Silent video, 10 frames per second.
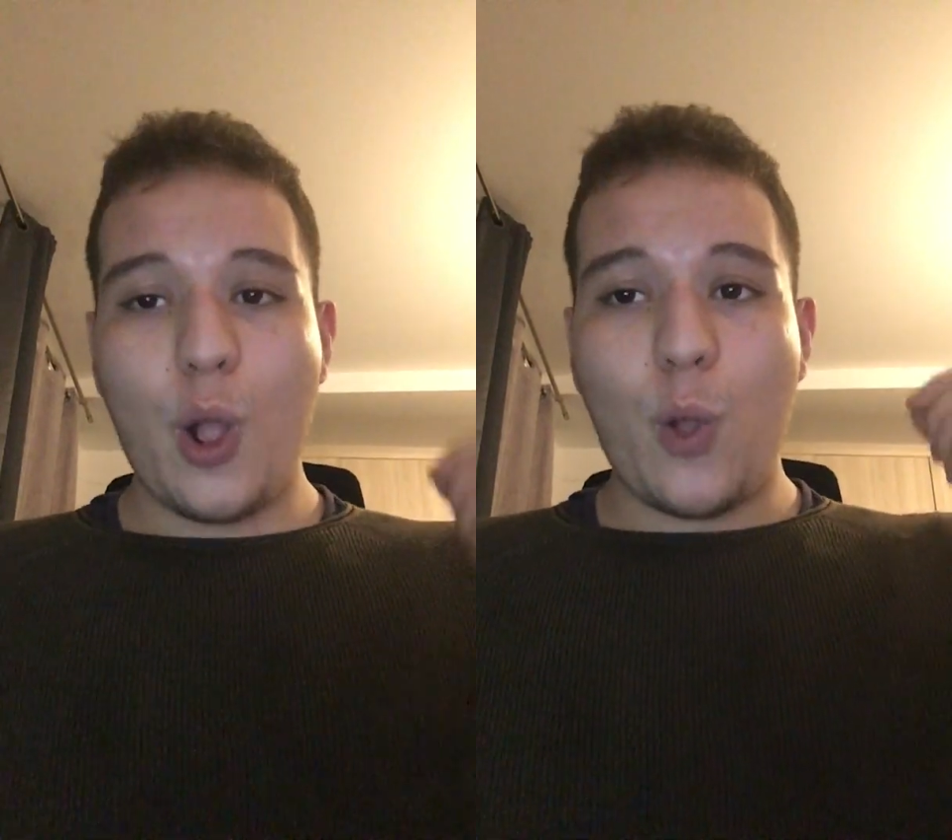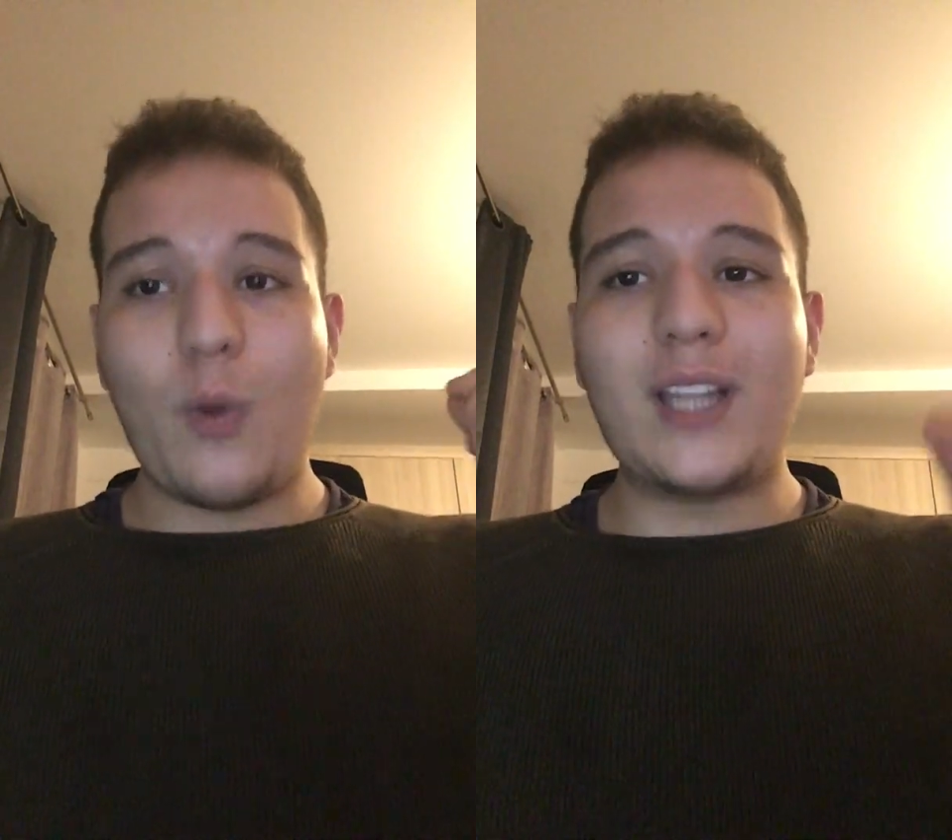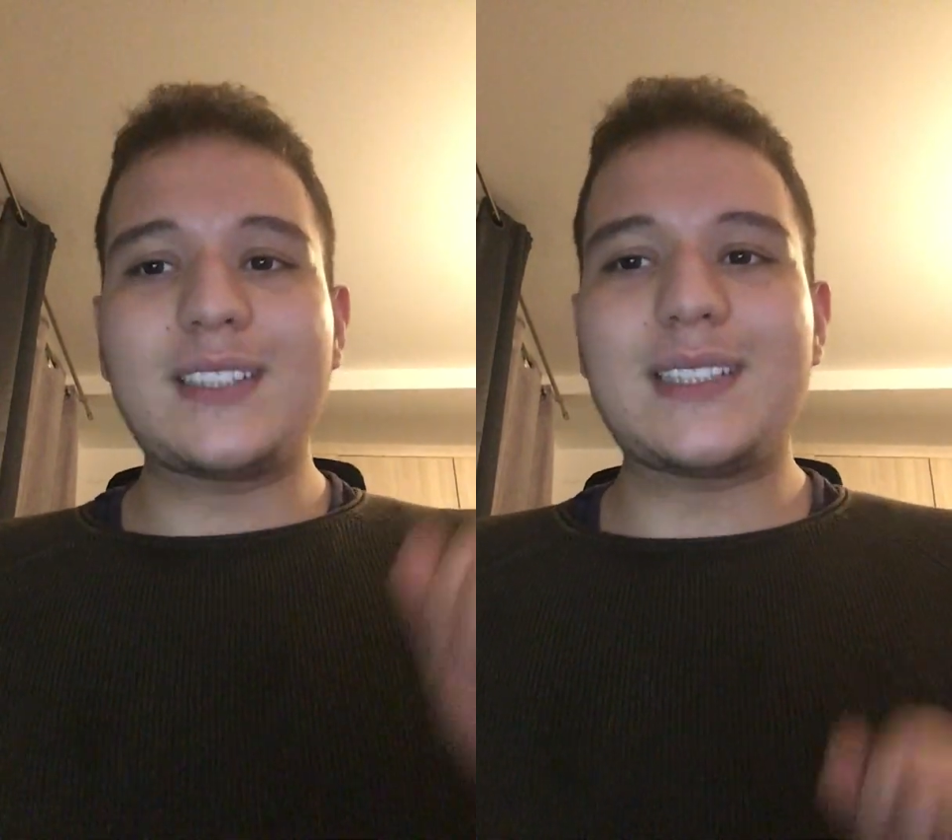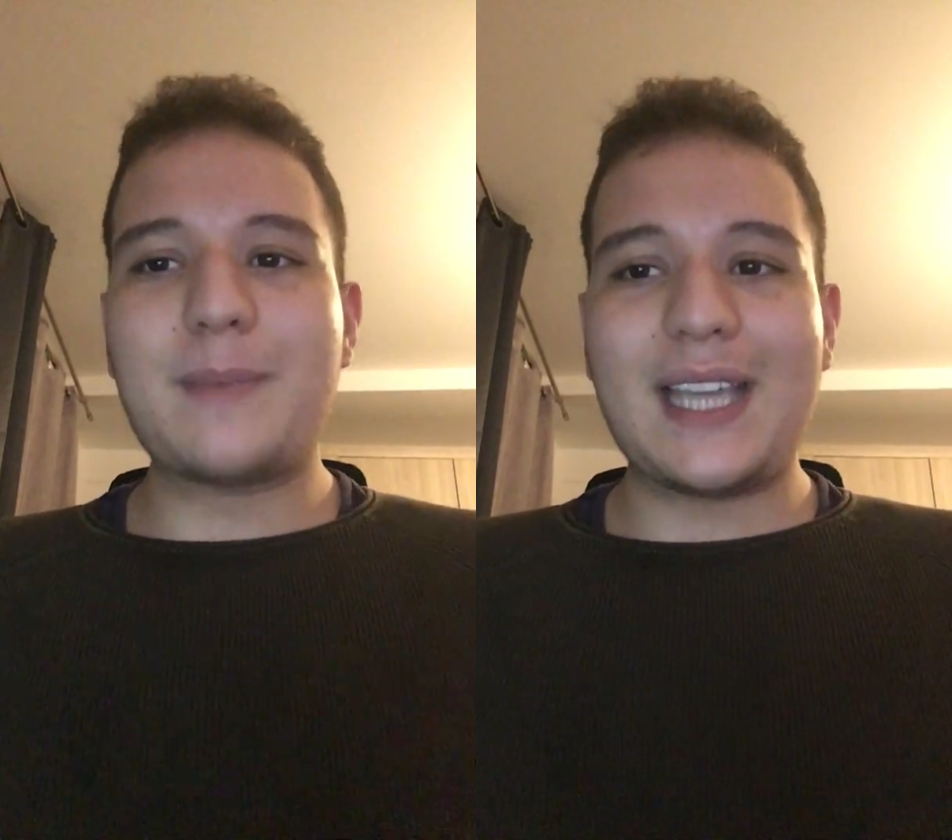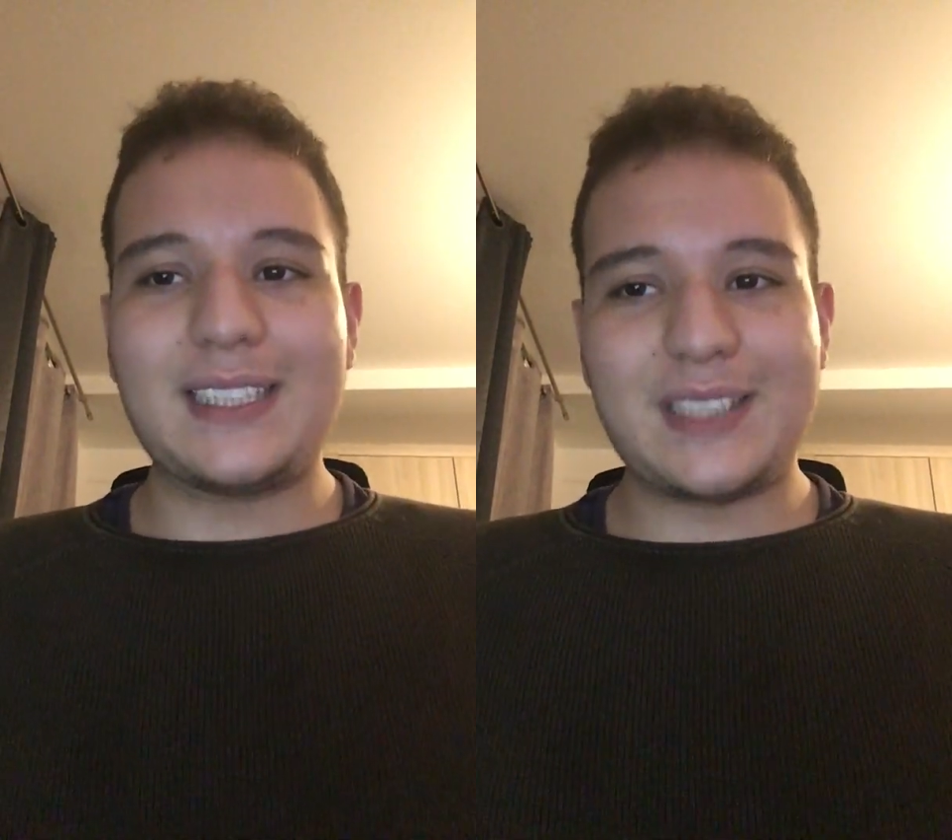When a
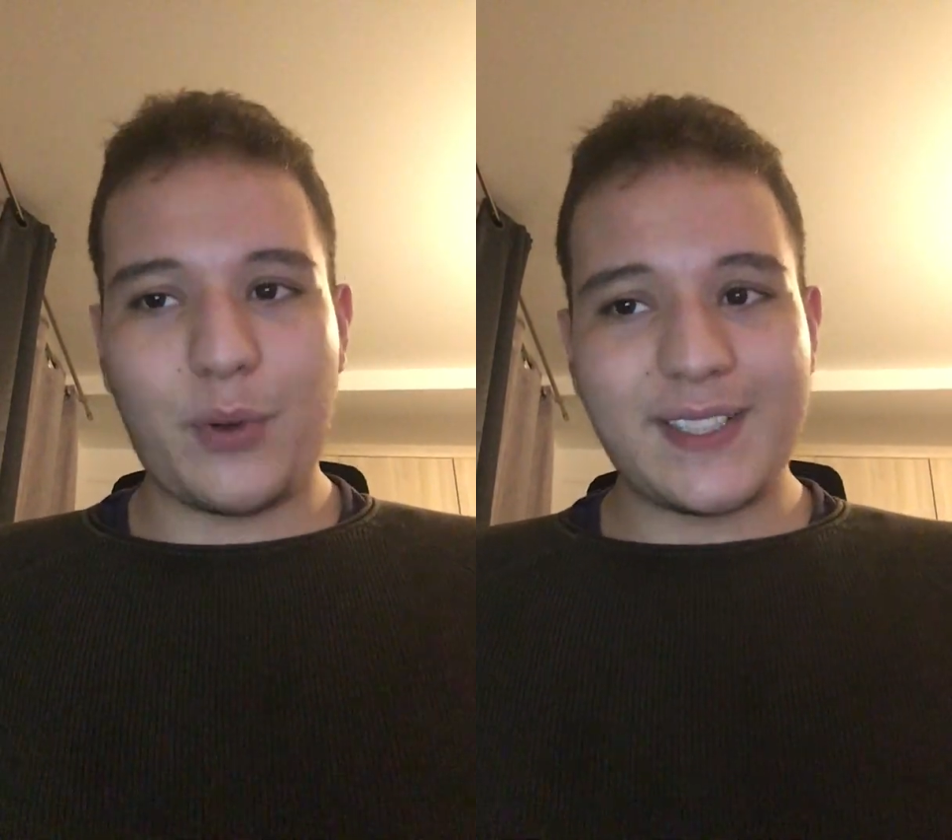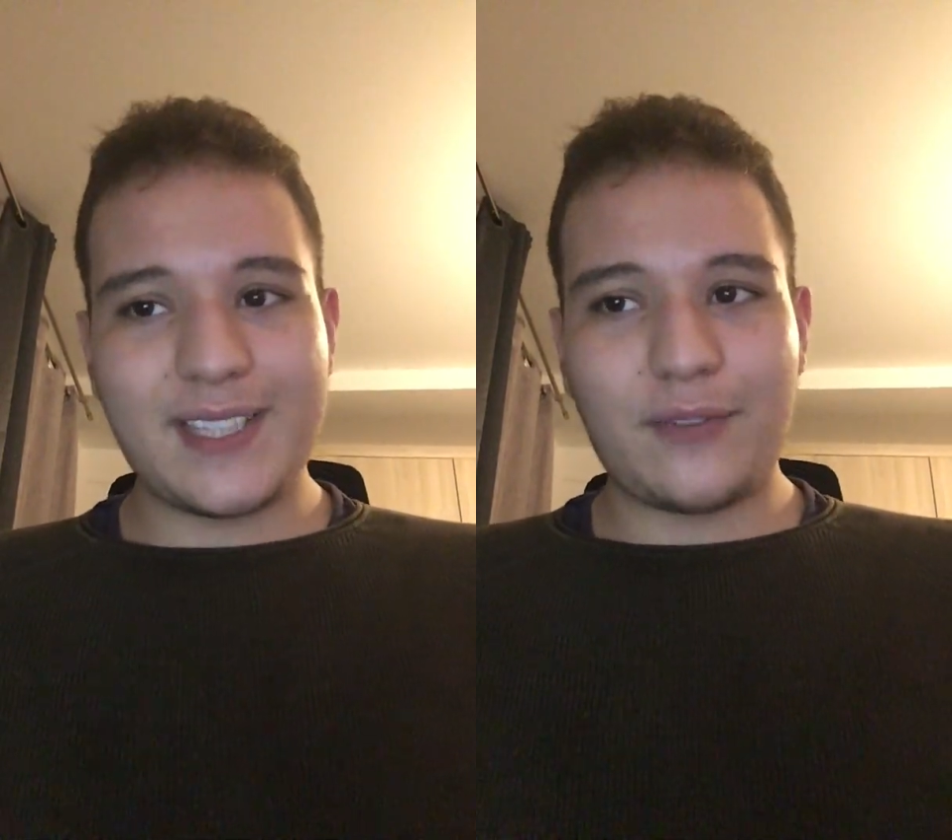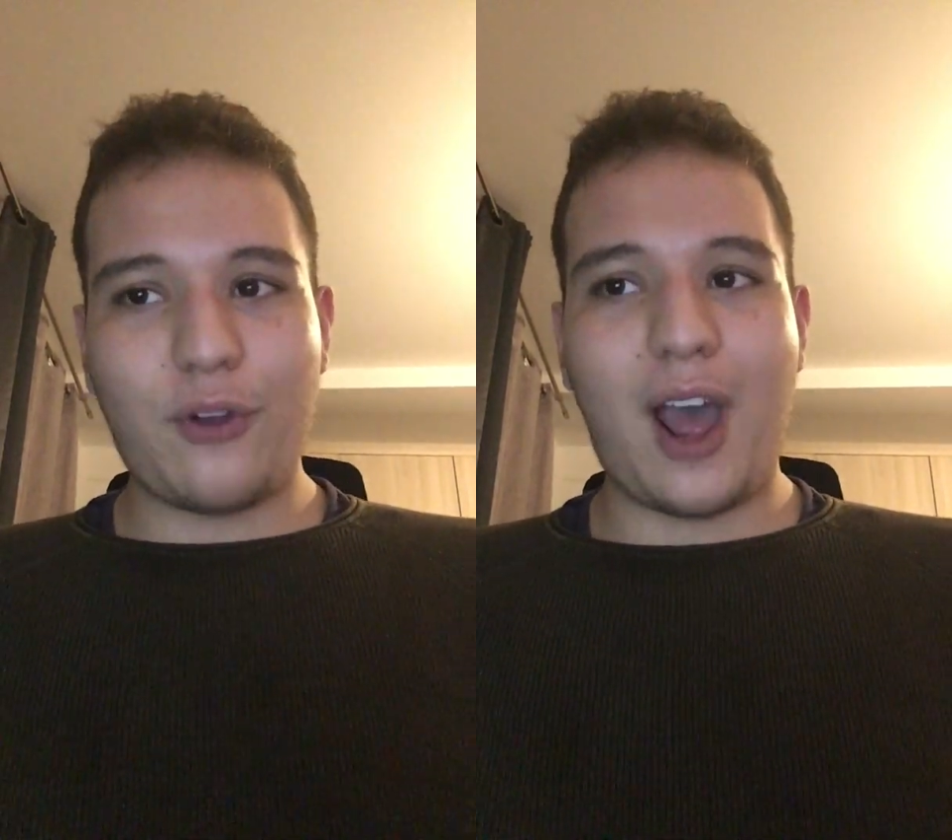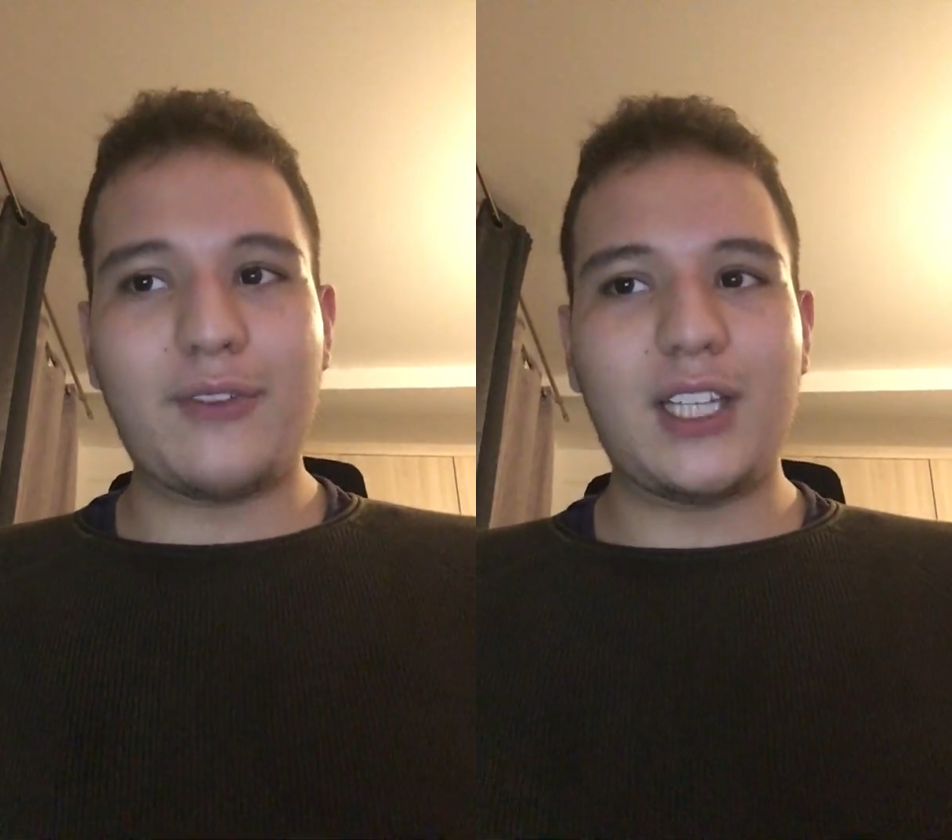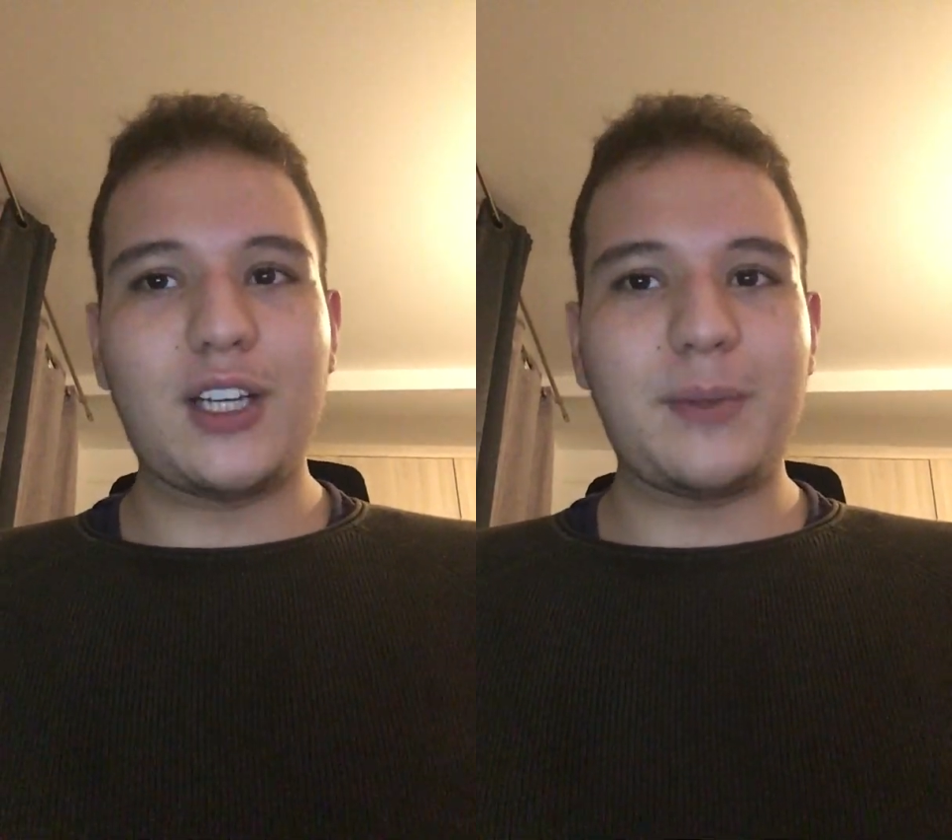suspect is arrested for
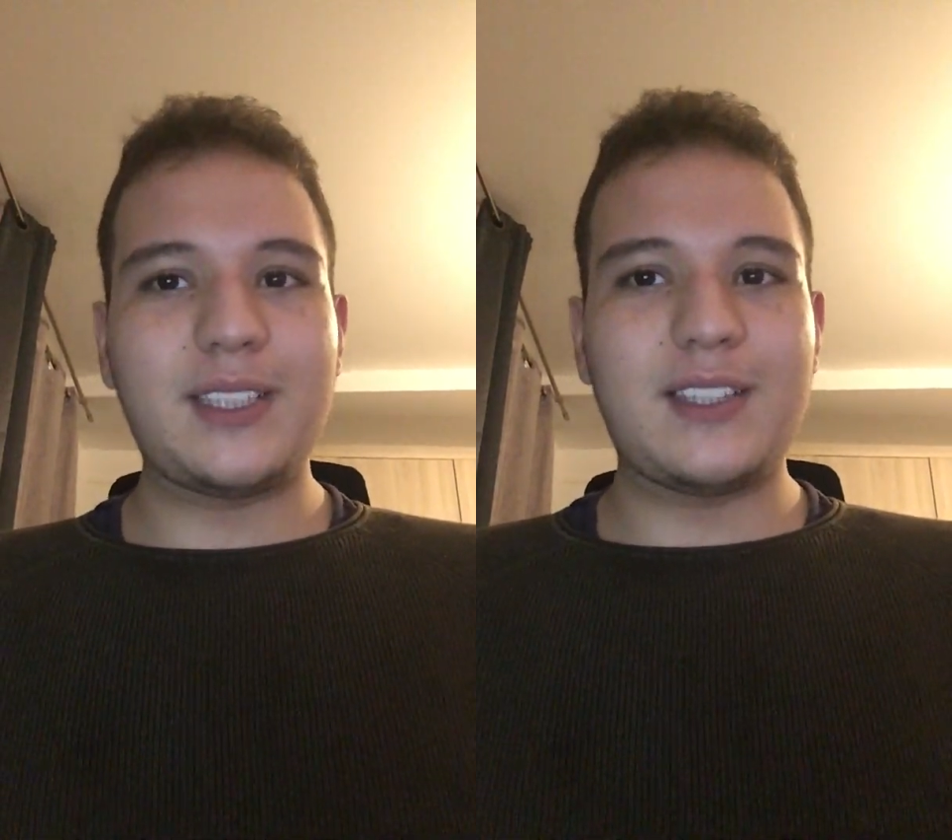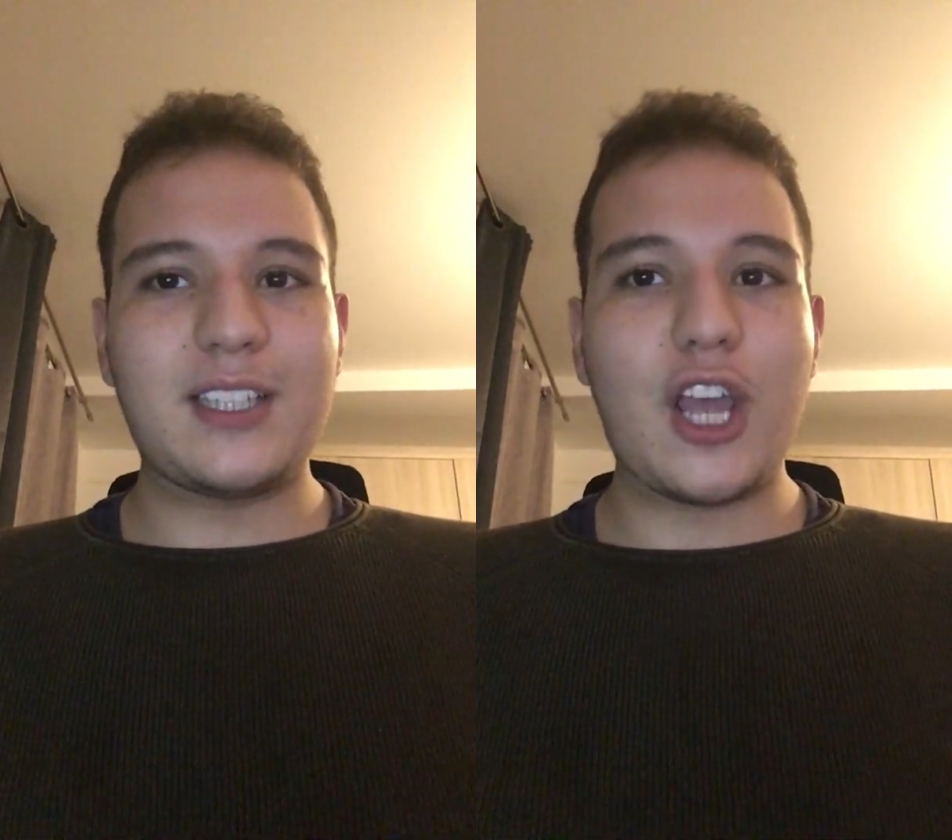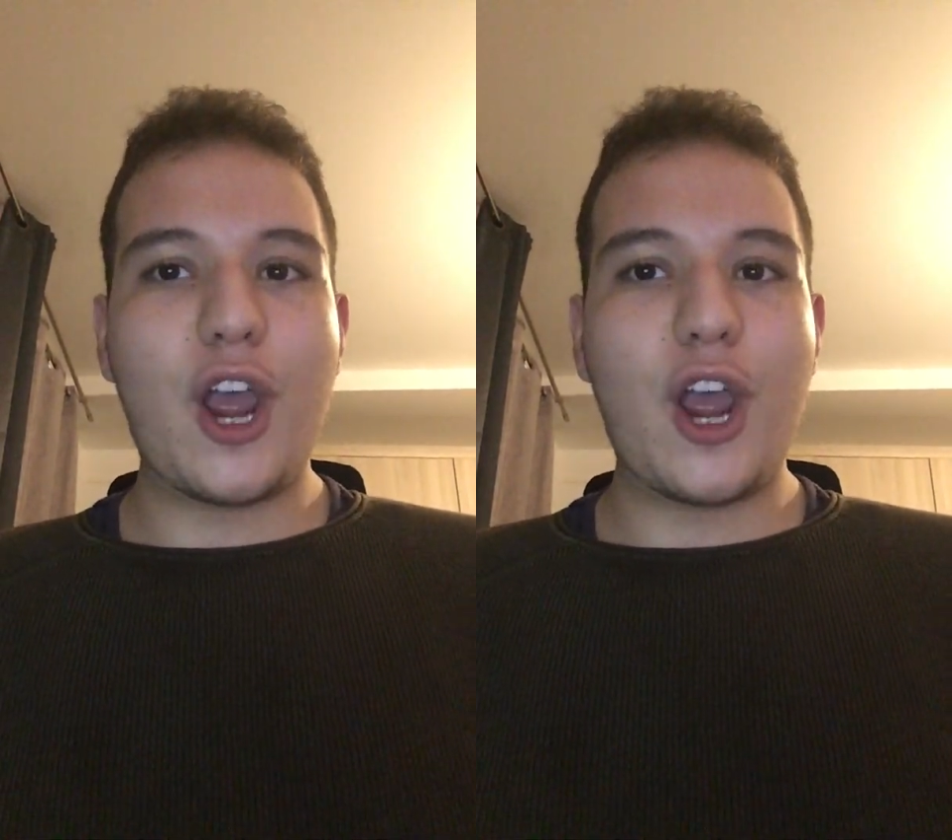having committed